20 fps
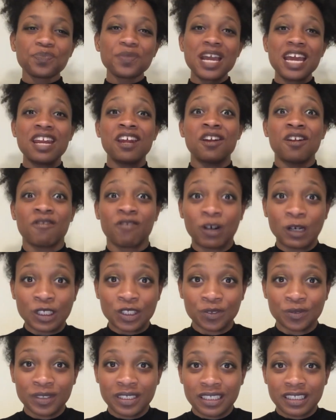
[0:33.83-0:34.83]
an
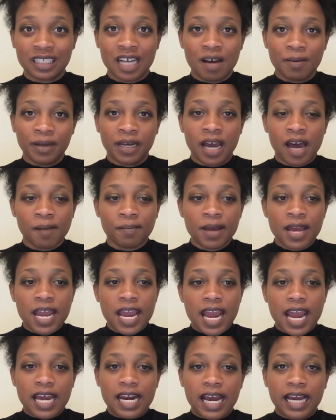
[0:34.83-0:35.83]
anniversary is coming up
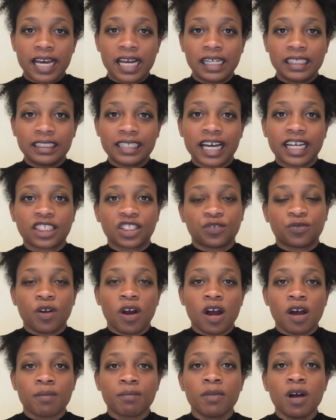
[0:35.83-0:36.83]
and I get a text
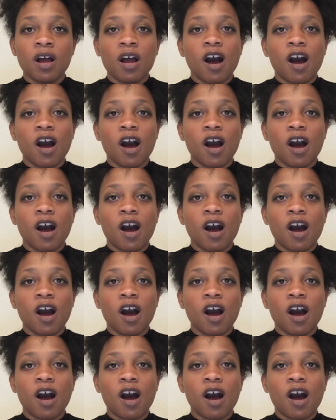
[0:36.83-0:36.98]
from